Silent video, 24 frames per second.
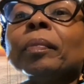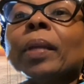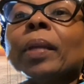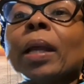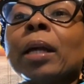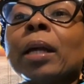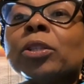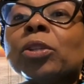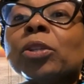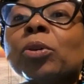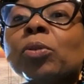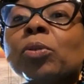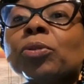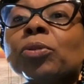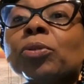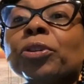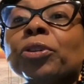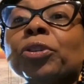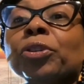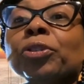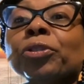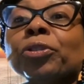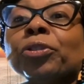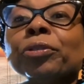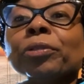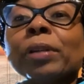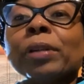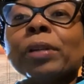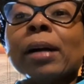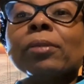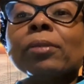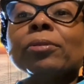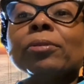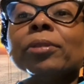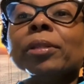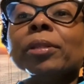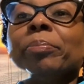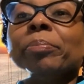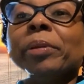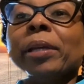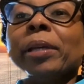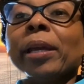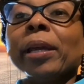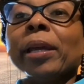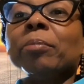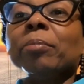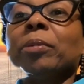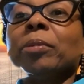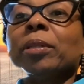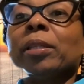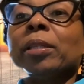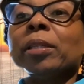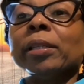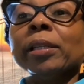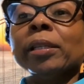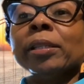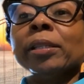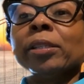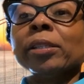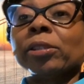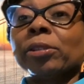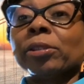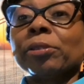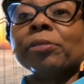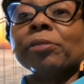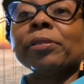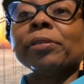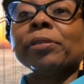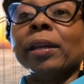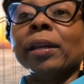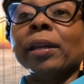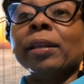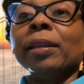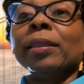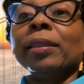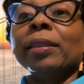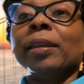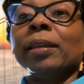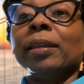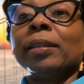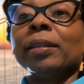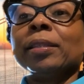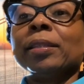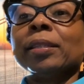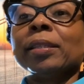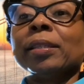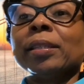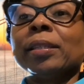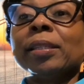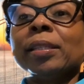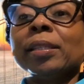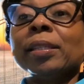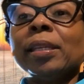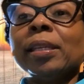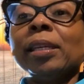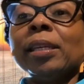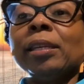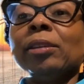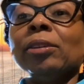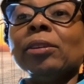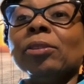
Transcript: I told her, you're not going to be able to insert anything to see.